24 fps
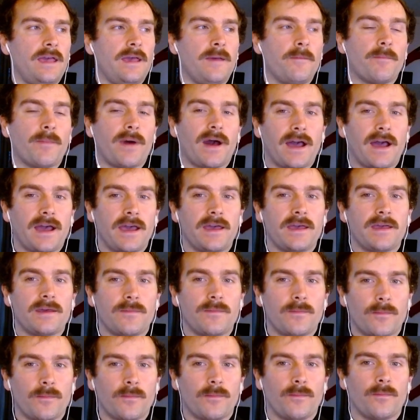in
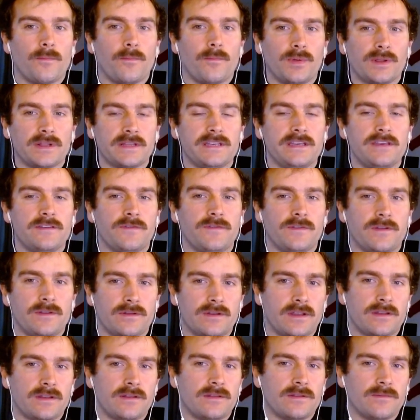my belief
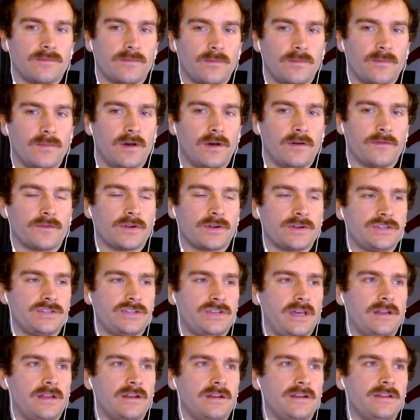in of
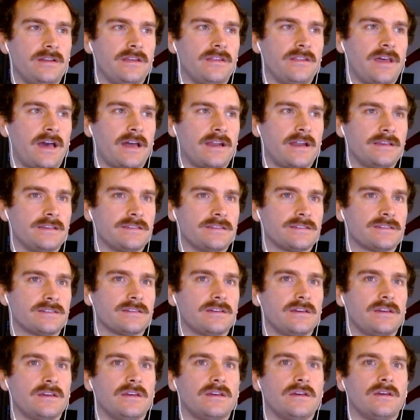Christianity, that is